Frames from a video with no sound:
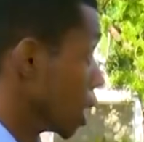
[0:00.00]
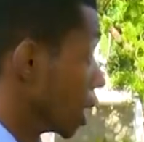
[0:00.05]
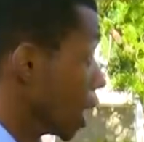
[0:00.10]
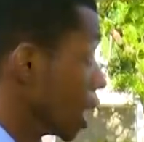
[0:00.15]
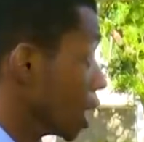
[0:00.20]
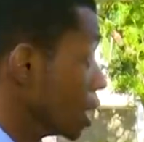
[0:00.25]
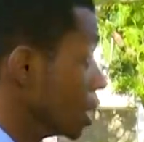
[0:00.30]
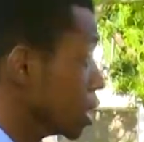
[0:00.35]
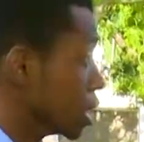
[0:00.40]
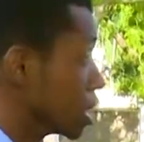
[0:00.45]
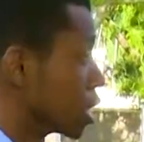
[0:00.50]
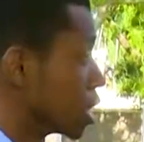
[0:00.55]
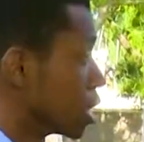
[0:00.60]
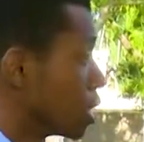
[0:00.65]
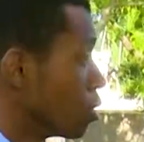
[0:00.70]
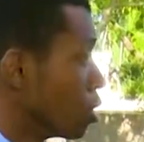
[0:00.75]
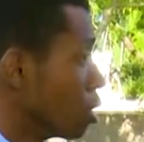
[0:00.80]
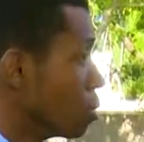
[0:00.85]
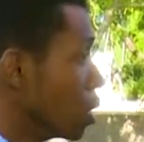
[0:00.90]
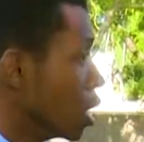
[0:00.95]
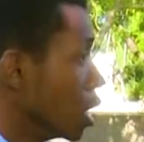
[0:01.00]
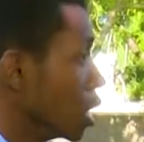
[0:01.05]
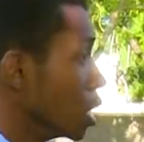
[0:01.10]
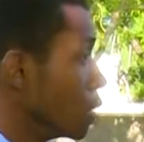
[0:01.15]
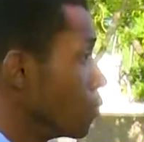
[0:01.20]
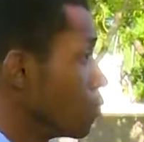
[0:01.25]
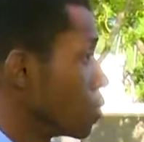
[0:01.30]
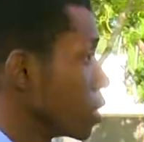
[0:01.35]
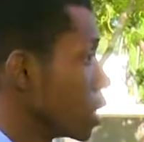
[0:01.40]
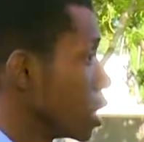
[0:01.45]
an addict, whereby
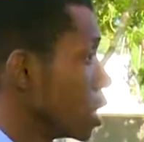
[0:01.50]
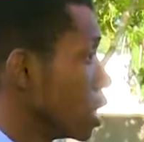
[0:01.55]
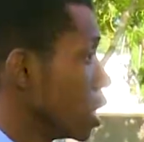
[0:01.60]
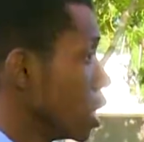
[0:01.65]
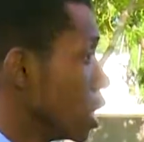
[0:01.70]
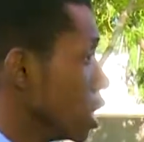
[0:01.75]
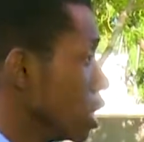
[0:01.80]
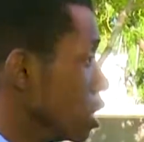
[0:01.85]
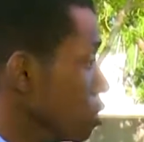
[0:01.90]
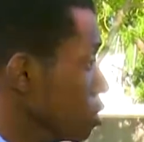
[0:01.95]
he